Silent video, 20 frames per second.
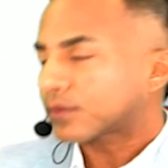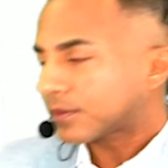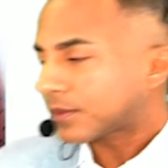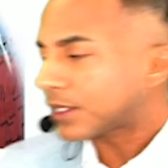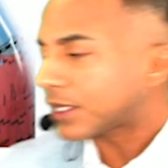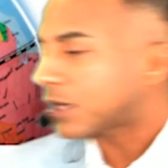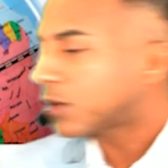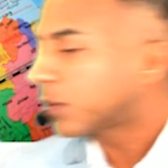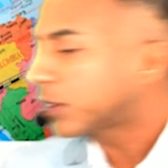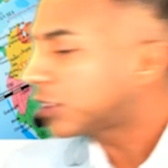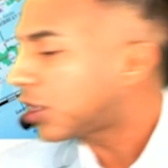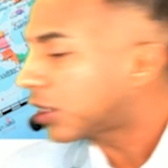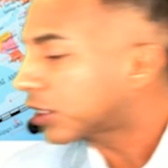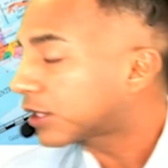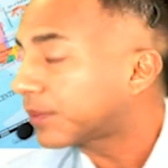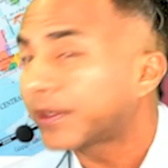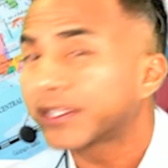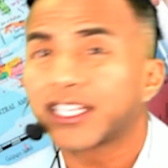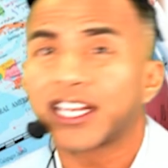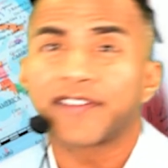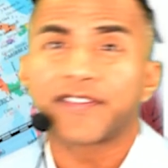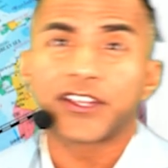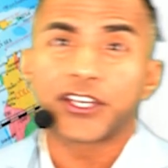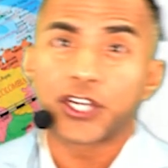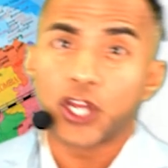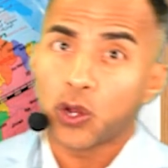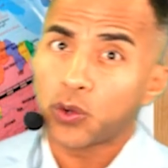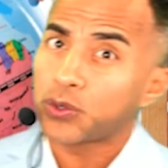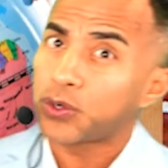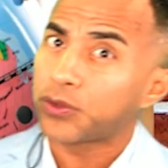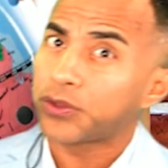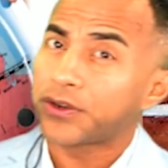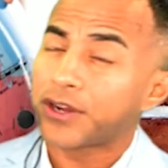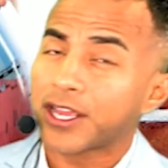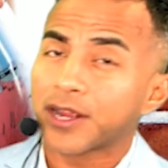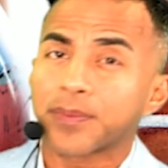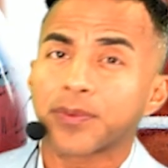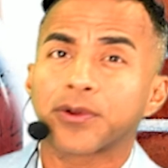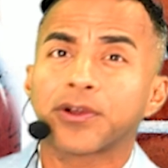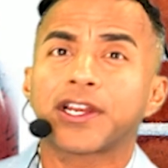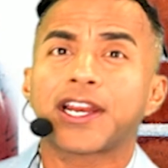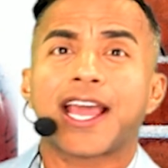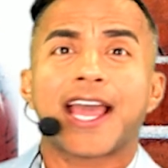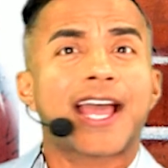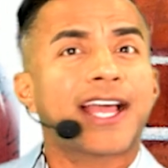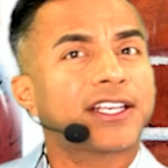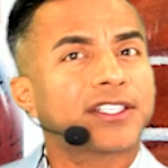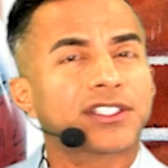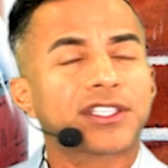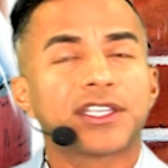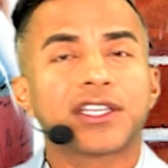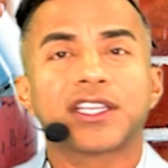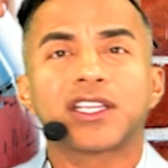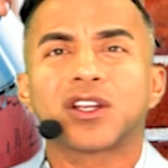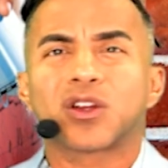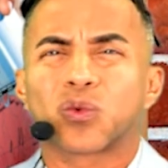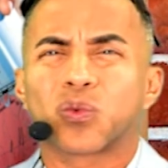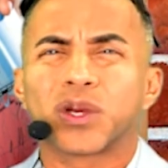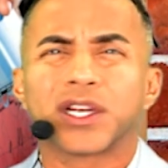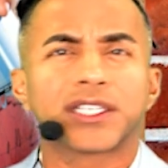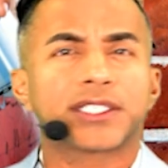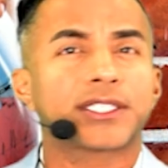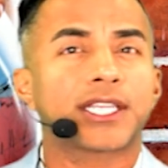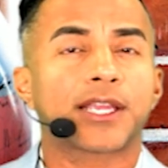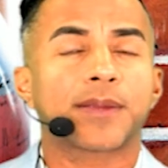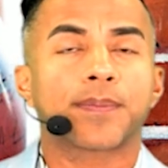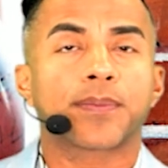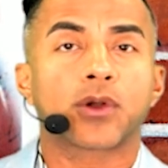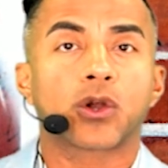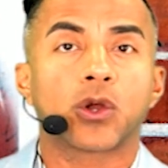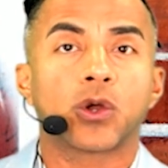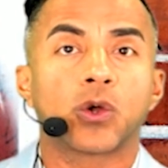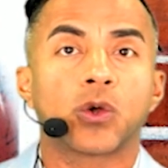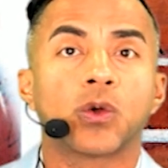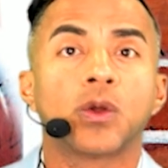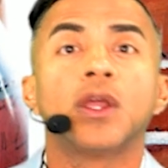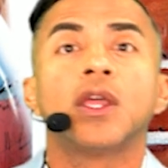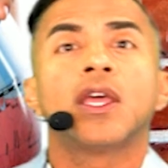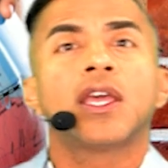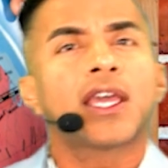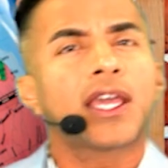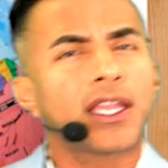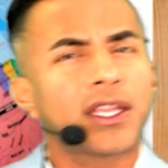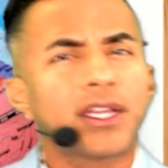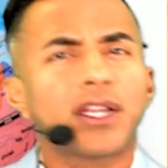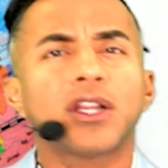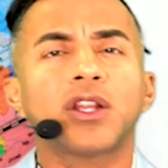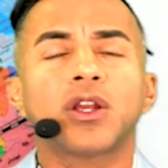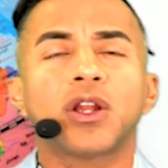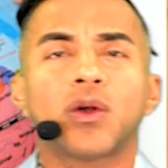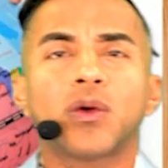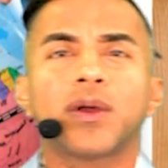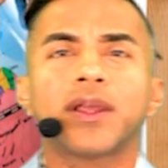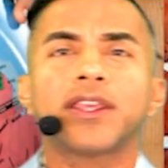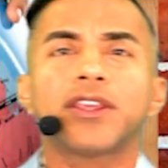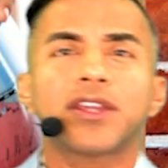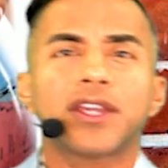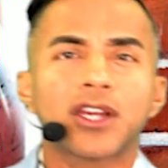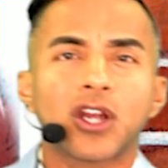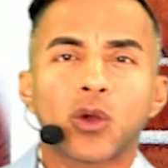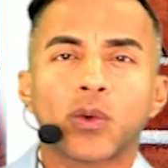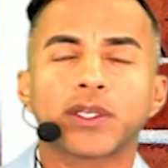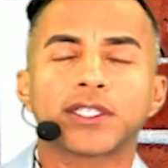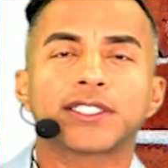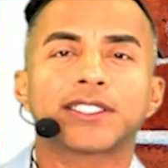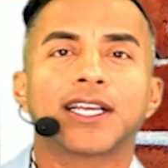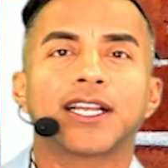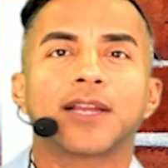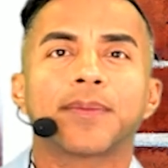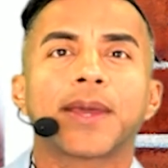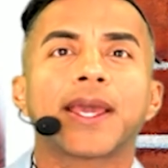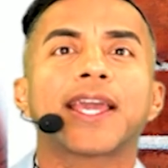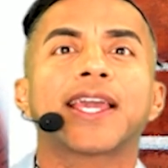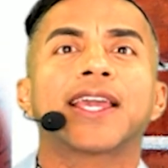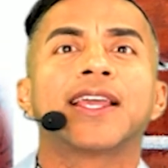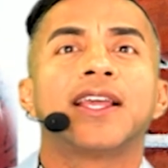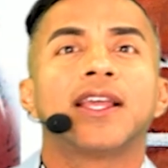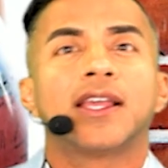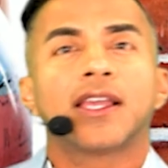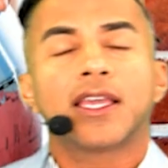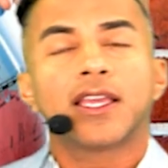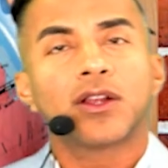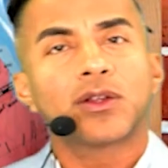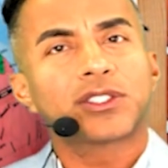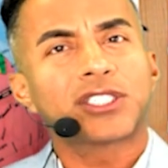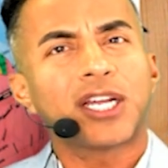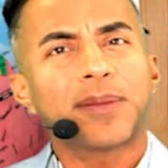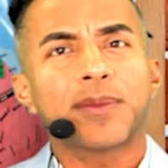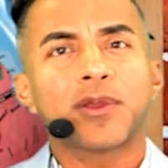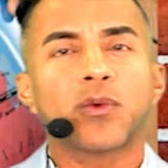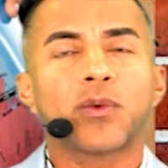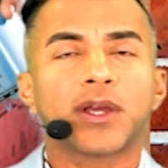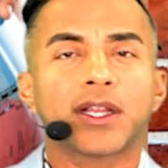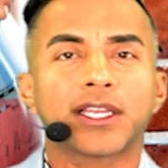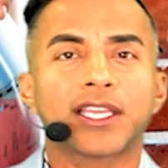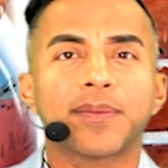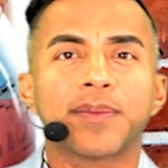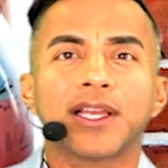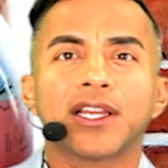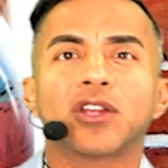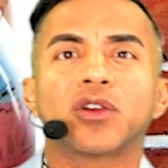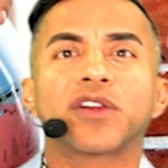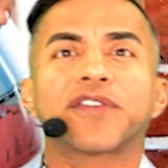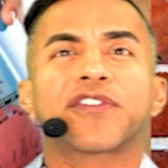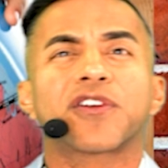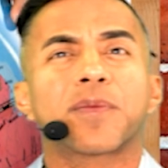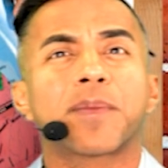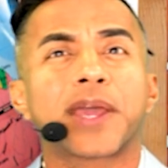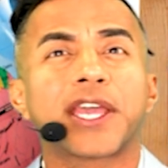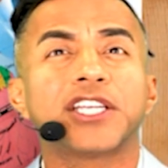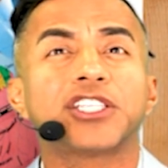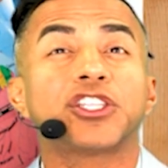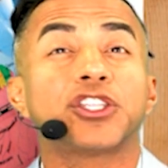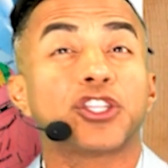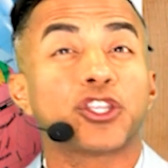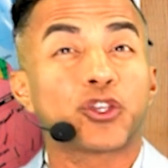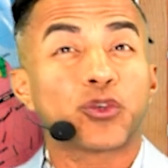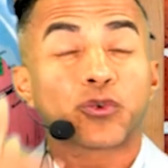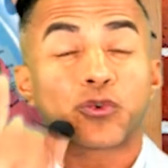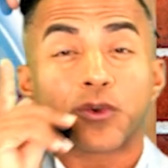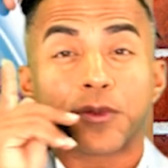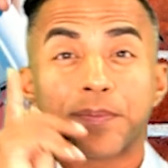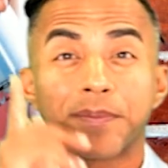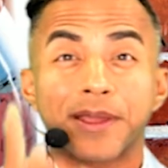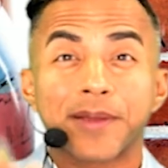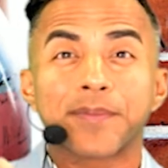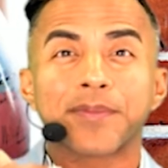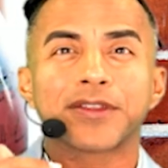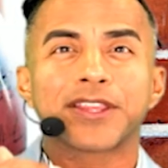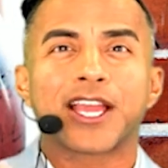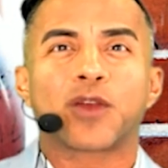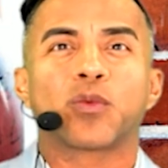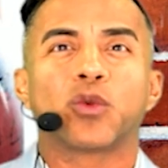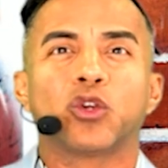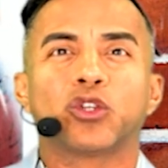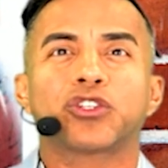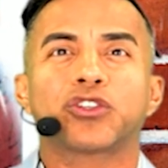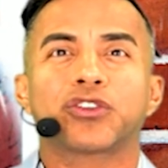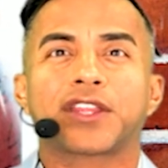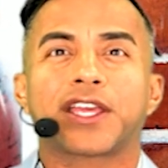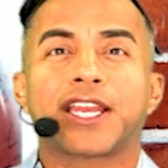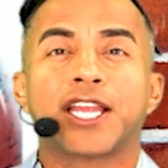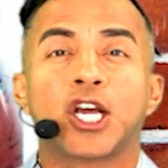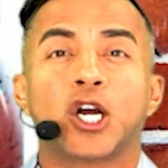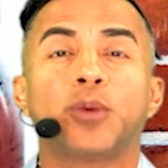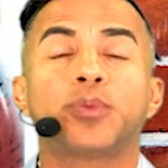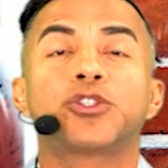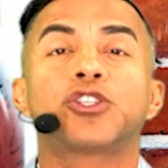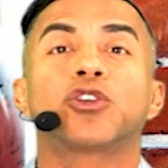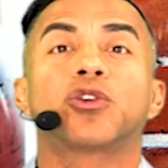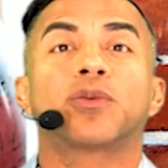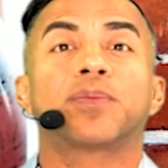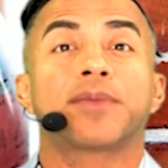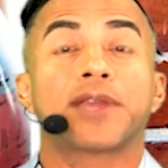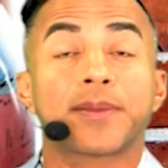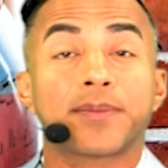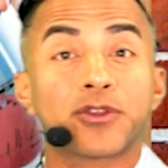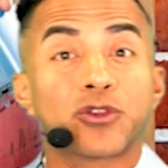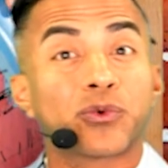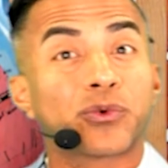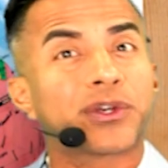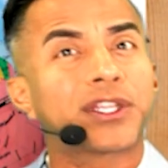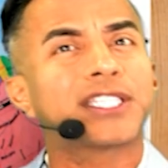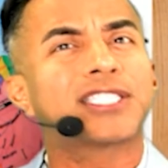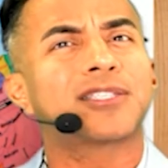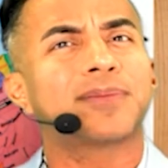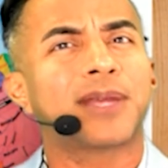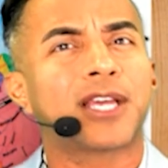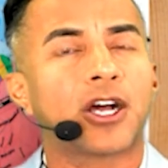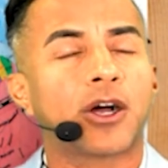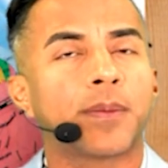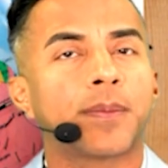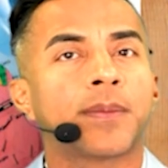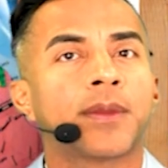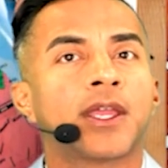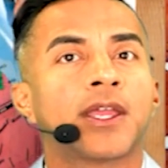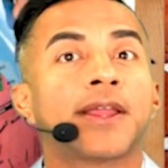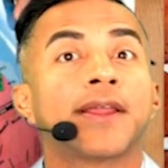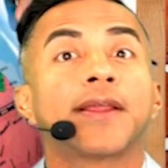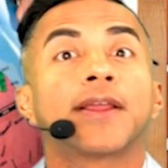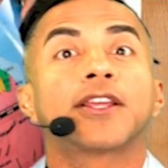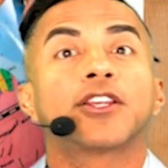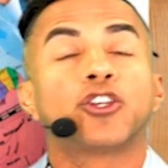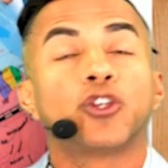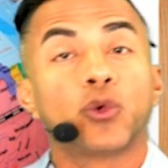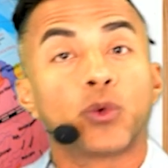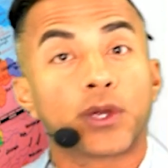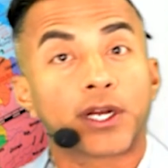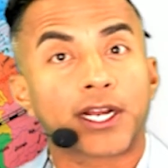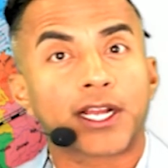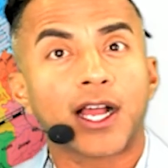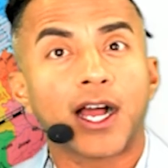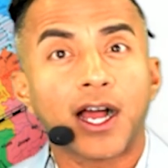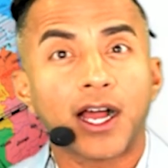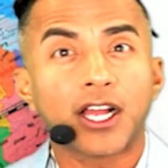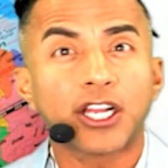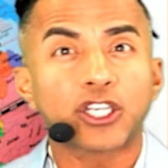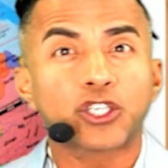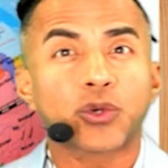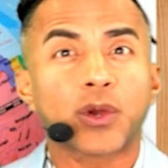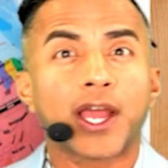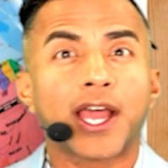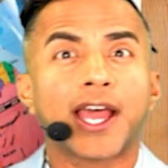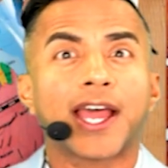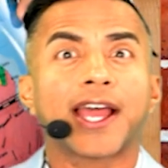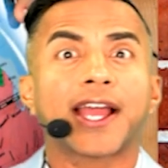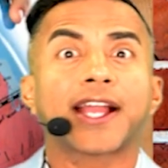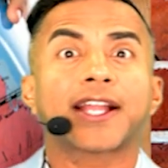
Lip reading: We talked about that. If you don't know the neighborhood, ask the real estate pro, and you can always tell them, hey, tell me give me a little information, and you'll remember that realtor that helped you, and maybe you'll need some help doing a contract,